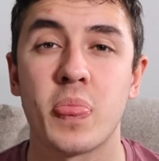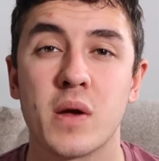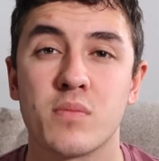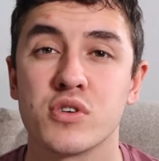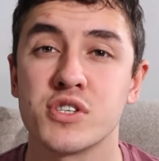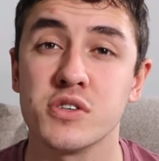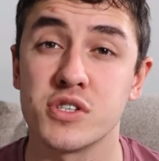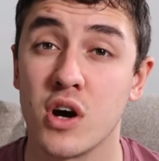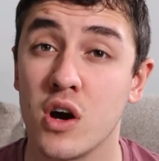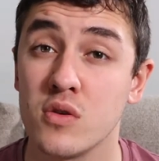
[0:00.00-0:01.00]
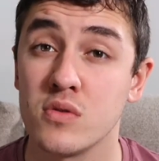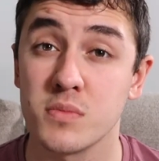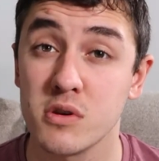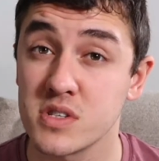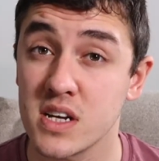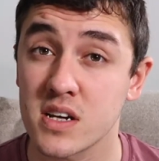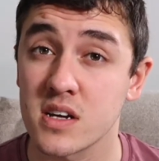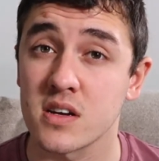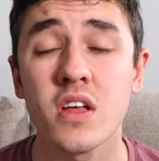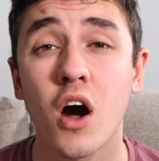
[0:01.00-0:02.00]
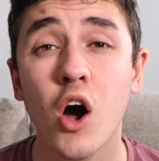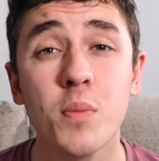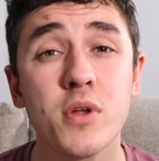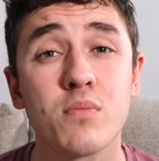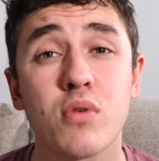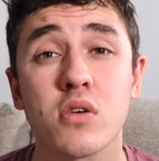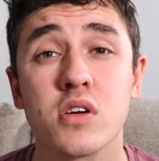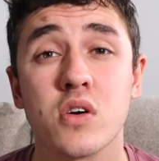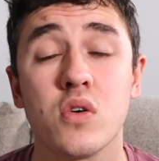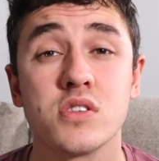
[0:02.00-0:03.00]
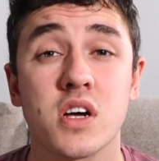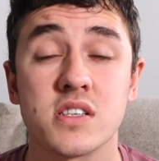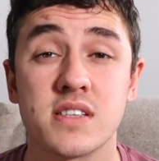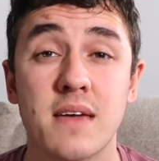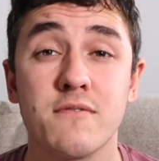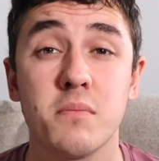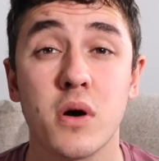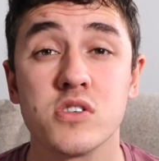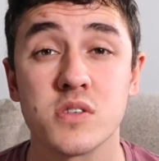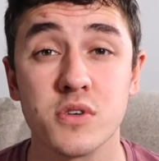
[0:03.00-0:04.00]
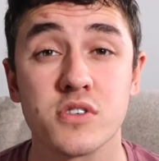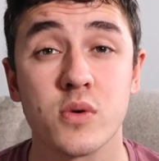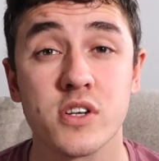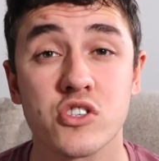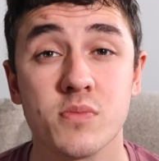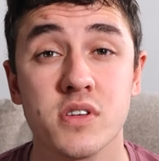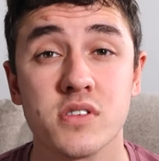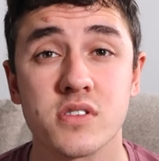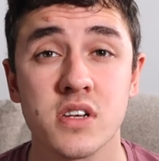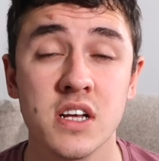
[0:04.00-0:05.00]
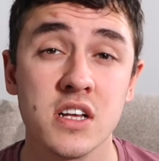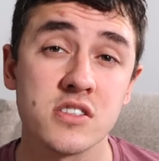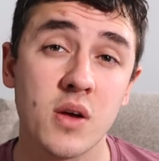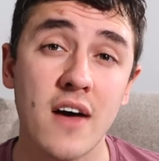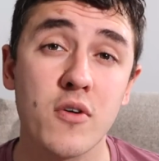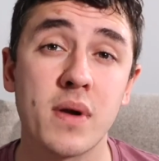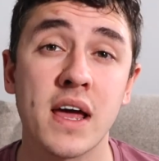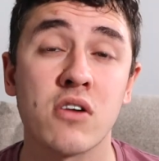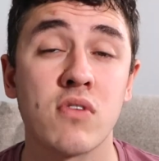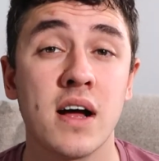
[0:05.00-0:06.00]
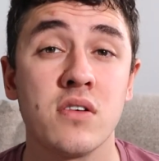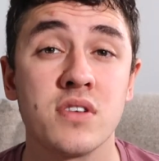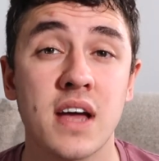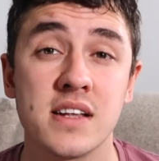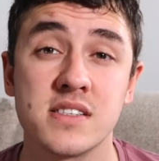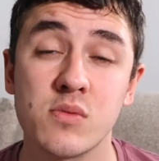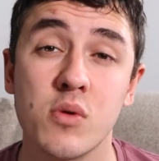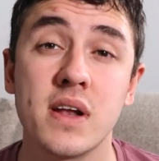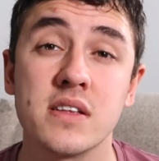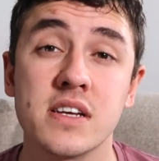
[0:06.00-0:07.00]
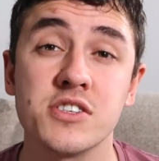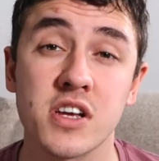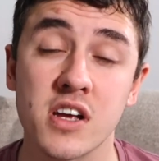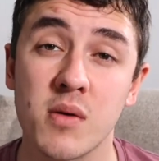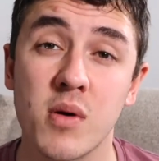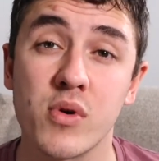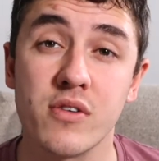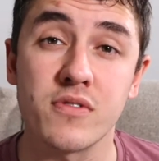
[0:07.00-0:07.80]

produce your own music. Open and broken chords are the same for most musical instruments, so have a play around and see what melodies you can come up with.